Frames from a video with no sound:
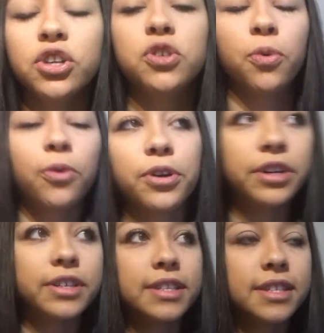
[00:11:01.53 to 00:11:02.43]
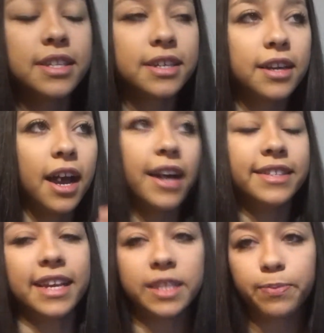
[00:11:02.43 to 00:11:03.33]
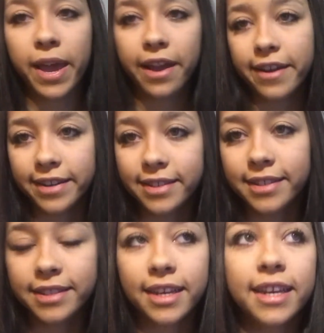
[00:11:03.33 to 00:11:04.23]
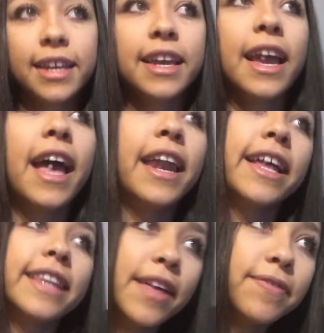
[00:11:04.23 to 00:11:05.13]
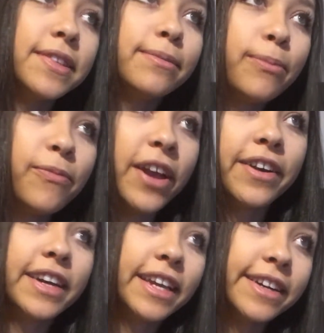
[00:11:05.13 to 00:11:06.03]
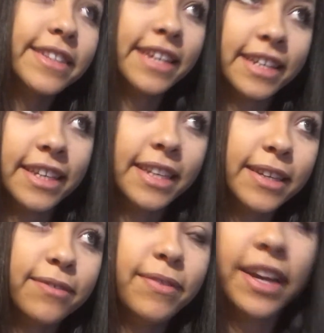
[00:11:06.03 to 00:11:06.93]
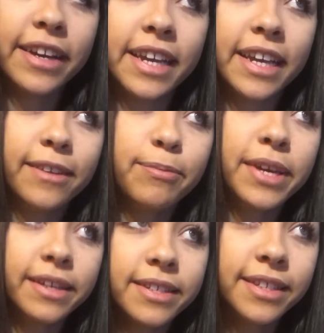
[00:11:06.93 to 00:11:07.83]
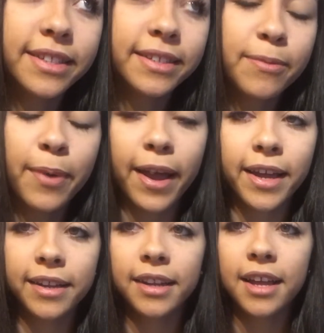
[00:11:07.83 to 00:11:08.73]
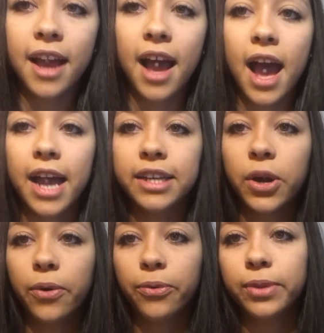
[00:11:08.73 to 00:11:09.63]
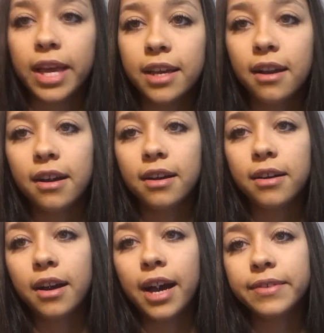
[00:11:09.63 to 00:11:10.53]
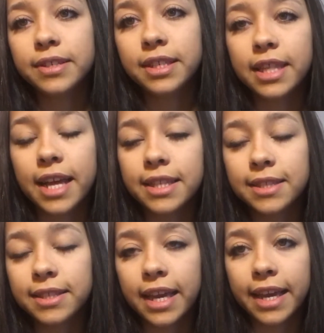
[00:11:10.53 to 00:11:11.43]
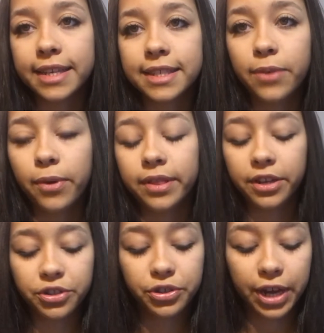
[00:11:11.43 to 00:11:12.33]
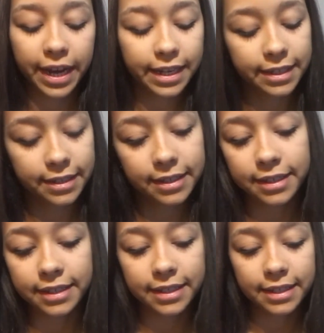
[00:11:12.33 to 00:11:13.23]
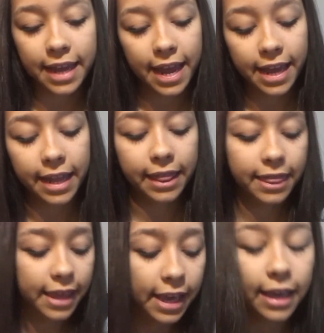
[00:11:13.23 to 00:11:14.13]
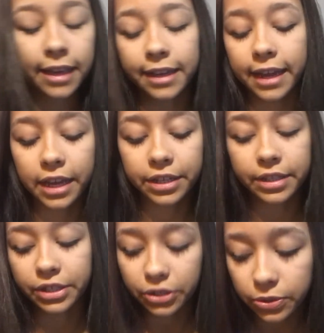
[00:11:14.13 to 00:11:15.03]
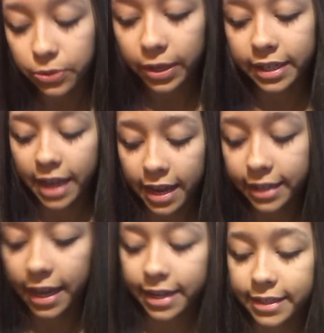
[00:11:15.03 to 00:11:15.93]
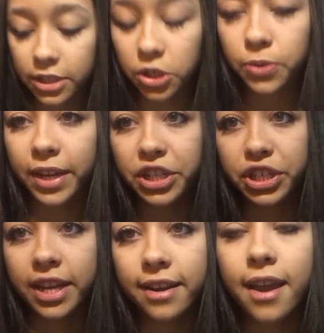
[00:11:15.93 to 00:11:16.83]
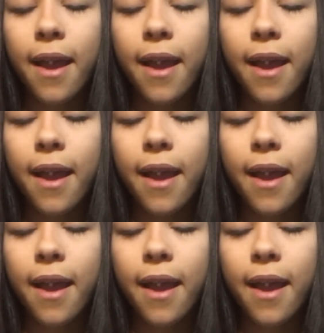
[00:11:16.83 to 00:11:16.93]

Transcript: towards us as parents. And I left very irritated and very pissed, but I know, like, obviously that's, like I said, what they're trained to say and think and do in that kind of situation.